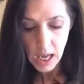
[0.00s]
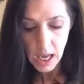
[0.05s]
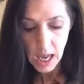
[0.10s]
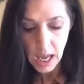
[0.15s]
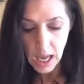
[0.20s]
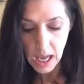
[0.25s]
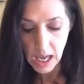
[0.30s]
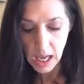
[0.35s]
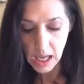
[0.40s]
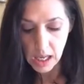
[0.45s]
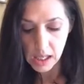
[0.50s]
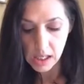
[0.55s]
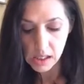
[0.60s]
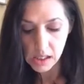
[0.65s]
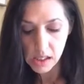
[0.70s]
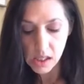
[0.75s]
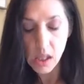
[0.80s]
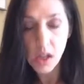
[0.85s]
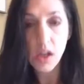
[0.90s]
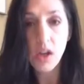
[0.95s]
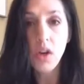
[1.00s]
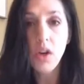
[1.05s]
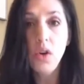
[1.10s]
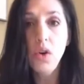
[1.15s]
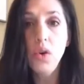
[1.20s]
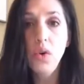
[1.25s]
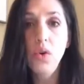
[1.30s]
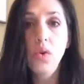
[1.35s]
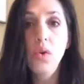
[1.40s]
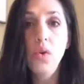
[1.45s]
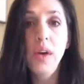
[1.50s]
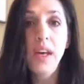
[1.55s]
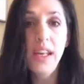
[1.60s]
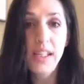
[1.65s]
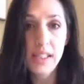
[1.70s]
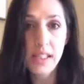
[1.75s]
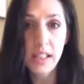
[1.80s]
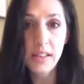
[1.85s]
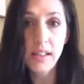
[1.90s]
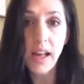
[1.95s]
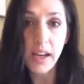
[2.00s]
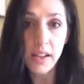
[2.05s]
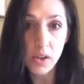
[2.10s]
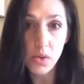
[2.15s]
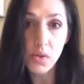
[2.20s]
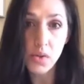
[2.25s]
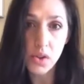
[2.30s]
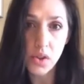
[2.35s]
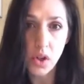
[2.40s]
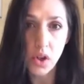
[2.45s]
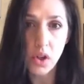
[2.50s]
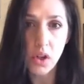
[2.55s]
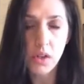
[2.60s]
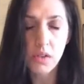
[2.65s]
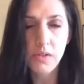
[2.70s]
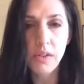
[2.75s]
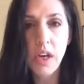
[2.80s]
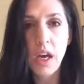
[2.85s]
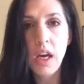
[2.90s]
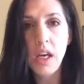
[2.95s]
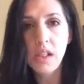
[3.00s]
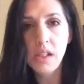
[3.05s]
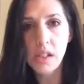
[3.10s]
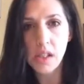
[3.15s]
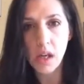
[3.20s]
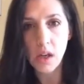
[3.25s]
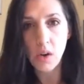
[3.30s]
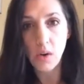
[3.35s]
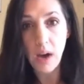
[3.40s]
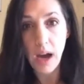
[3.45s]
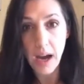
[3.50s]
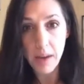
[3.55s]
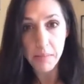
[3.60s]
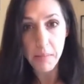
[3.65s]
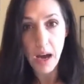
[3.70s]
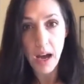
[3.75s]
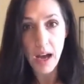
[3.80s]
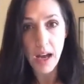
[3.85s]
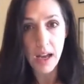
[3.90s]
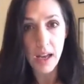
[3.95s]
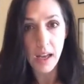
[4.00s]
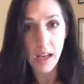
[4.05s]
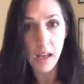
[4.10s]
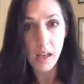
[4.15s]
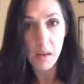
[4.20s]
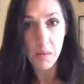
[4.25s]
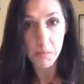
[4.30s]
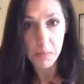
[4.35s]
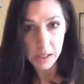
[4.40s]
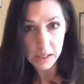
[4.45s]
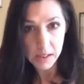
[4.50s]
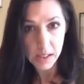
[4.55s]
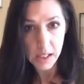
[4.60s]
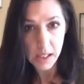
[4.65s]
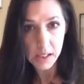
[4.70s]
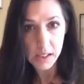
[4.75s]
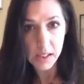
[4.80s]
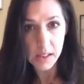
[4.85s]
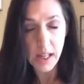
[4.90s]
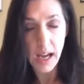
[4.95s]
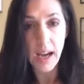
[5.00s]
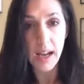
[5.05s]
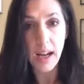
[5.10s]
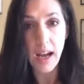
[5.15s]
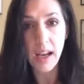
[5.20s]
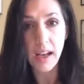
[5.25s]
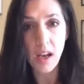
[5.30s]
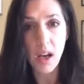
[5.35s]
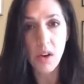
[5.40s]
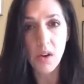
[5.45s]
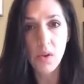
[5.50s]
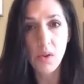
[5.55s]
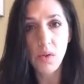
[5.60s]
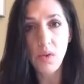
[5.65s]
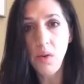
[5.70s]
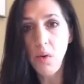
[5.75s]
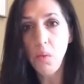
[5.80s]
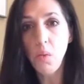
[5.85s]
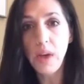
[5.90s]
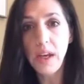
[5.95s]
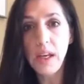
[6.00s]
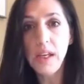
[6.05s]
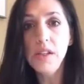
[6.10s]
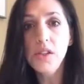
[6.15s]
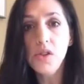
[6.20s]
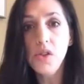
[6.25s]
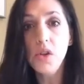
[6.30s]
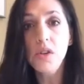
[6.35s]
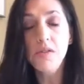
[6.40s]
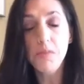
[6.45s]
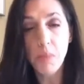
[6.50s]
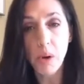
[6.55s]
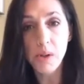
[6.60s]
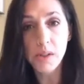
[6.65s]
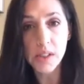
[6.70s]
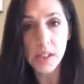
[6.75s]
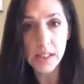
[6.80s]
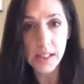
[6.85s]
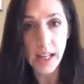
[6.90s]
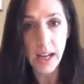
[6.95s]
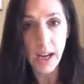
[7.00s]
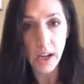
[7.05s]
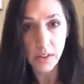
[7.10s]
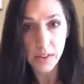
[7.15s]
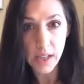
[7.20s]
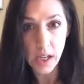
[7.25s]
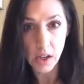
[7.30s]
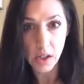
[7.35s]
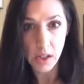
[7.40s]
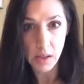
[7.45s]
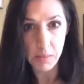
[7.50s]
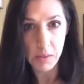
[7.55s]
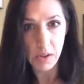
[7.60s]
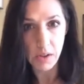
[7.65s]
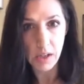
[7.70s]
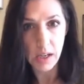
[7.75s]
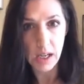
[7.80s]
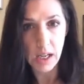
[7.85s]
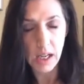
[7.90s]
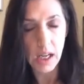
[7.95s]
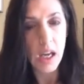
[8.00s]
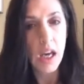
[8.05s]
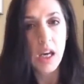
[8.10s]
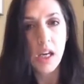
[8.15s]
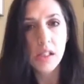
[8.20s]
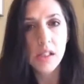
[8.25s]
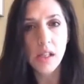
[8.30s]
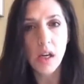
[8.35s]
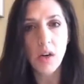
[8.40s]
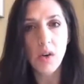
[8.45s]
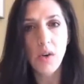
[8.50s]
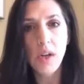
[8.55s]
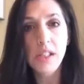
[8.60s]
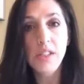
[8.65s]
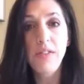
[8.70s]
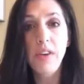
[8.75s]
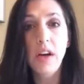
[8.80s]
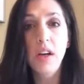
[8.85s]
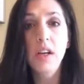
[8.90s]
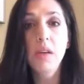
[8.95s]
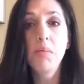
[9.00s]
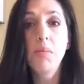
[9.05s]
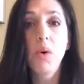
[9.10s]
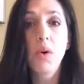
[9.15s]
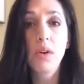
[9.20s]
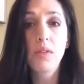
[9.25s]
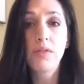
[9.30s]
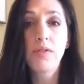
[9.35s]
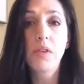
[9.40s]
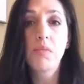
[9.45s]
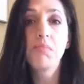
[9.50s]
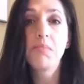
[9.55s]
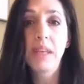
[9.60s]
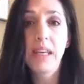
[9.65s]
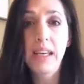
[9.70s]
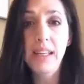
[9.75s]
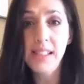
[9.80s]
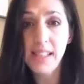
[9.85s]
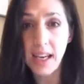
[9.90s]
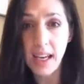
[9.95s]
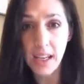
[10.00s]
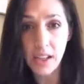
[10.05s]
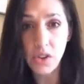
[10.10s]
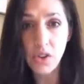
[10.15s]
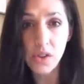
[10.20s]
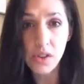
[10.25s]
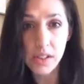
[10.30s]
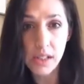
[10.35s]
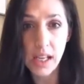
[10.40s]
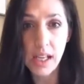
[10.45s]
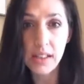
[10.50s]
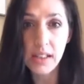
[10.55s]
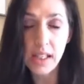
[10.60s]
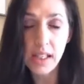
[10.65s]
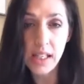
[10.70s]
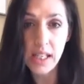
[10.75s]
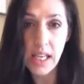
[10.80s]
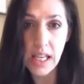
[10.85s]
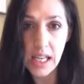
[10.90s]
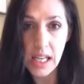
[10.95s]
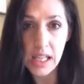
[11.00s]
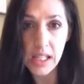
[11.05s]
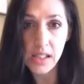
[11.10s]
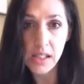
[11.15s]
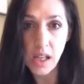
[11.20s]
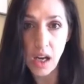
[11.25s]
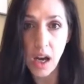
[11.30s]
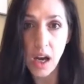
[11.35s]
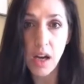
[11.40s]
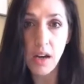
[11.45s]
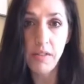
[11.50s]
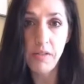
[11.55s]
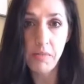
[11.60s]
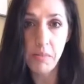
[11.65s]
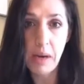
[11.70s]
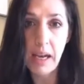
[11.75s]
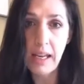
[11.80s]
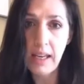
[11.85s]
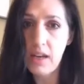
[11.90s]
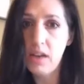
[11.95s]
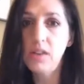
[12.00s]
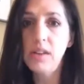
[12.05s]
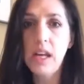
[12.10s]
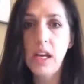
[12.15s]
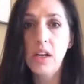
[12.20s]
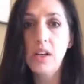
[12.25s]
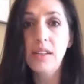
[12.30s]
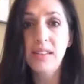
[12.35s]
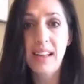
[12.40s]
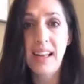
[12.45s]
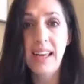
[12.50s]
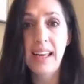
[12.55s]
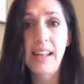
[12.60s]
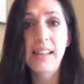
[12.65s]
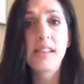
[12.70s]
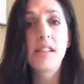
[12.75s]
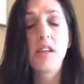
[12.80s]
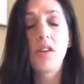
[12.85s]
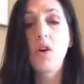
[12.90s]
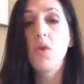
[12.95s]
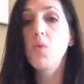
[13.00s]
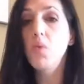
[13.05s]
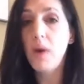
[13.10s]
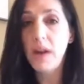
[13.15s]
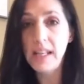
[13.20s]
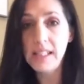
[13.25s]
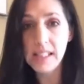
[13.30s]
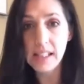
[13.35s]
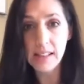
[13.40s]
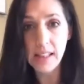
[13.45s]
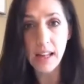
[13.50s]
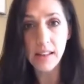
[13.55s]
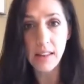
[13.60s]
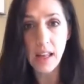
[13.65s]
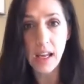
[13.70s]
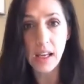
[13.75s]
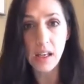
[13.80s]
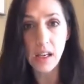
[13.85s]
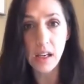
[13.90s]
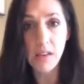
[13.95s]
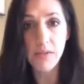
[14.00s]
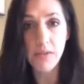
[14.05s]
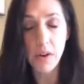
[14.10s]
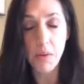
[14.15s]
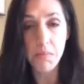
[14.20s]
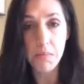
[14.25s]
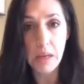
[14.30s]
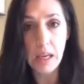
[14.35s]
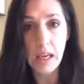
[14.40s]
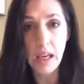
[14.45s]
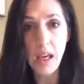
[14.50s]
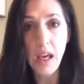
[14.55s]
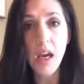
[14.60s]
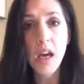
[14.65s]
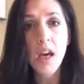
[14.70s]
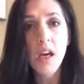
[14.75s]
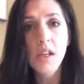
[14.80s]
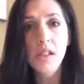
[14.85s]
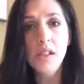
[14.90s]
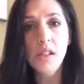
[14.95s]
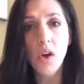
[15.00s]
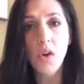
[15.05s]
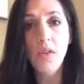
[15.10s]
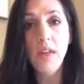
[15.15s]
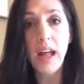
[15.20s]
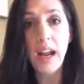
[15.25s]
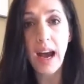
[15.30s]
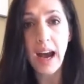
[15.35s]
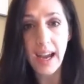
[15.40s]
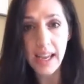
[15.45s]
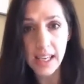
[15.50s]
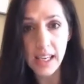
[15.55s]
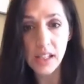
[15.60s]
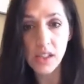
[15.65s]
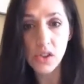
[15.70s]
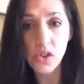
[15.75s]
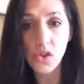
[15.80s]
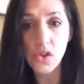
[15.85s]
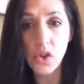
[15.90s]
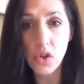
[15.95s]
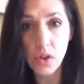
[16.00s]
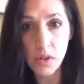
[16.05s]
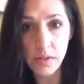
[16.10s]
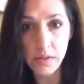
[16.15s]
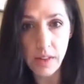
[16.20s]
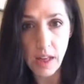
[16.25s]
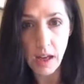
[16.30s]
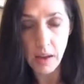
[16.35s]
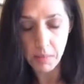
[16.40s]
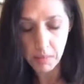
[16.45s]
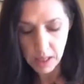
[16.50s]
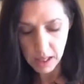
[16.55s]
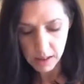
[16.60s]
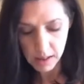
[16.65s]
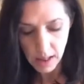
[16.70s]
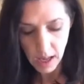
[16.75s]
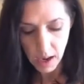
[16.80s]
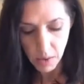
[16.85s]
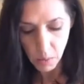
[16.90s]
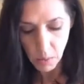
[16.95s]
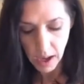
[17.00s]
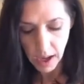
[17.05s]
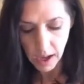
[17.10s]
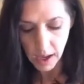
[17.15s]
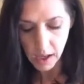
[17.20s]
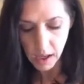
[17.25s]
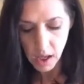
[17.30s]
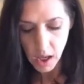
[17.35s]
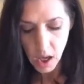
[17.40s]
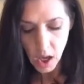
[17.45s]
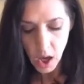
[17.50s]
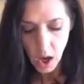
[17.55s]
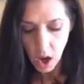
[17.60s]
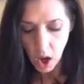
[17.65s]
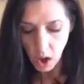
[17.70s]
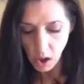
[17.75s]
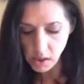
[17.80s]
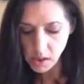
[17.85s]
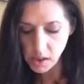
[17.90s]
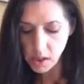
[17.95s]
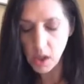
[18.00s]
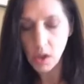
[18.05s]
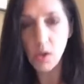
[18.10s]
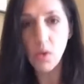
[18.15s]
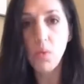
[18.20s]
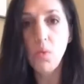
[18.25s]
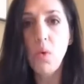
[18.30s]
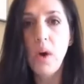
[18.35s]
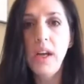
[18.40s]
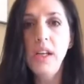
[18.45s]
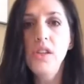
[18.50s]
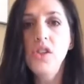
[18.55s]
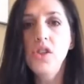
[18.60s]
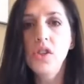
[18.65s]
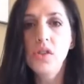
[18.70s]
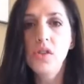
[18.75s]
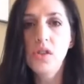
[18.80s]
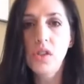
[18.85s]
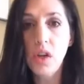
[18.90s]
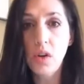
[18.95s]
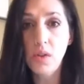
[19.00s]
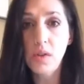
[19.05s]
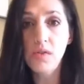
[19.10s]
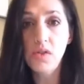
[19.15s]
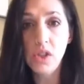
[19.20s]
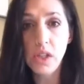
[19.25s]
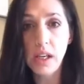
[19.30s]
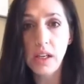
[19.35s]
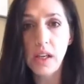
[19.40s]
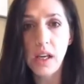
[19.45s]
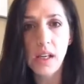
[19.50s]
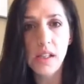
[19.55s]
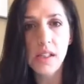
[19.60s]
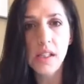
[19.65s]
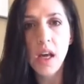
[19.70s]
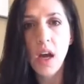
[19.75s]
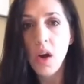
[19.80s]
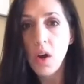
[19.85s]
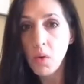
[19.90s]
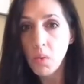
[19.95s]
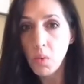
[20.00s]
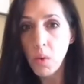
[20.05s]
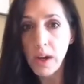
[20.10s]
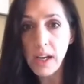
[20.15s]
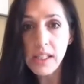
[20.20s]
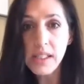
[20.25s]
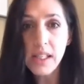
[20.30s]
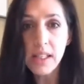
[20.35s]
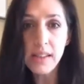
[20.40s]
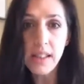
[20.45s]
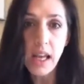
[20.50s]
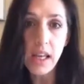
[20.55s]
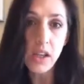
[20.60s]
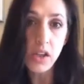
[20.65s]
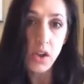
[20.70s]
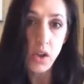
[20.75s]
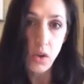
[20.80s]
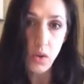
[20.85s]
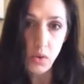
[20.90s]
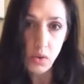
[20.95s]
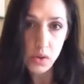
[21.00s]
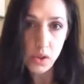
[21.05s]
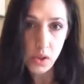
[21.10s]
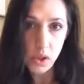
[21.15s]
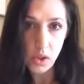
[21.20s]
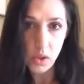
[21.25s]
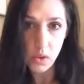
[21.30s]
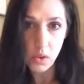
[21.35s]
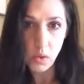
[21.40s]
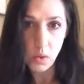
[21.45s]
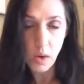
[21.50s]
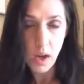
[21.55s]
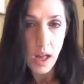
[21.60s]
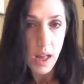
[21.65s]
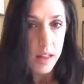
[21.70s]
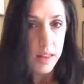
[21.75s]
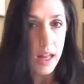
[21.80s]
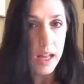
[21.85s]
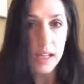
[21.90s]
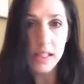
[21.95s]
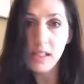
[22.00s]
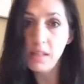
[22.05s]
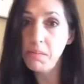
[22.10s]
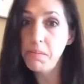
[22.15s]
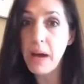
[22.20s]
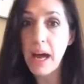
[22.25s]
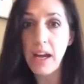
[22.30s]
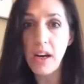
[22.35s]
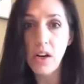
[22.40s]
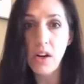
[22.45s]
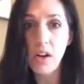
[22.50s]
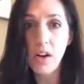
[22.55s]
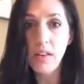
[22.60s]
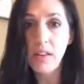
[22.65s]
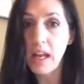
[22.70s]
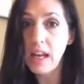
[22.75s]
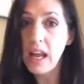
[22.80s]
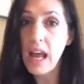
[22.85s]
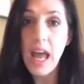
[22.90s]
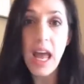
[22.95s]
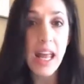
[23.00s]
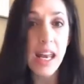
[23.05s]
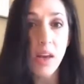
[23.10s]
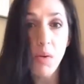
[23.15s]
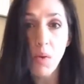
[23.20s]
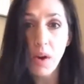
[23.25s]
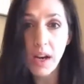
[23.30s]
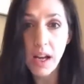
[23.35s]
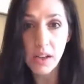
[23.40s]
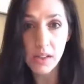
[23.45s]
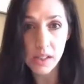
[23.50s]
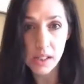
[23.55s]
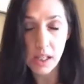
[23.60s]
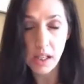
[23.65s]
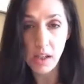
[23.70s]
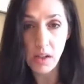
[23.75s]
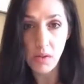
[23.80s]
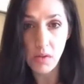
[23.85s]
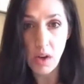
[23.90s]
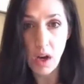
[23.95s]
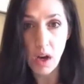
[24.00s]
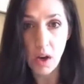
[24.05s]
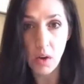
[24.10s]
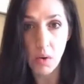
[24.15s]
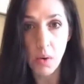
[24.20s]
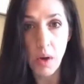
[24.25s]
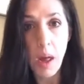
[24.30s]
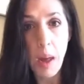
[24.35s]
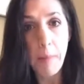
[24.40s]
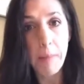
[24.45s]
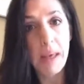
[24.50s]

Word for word: And who is it that you serve? So at my business that I own, we serve mostly the healthcare community. So it's very important for me to understand the needs of my healthcare clients. You know, what is it that they need from me so that I can serve them in that way? Also, what is your zone of genius? What is it that you do that is better than anyone else that you know?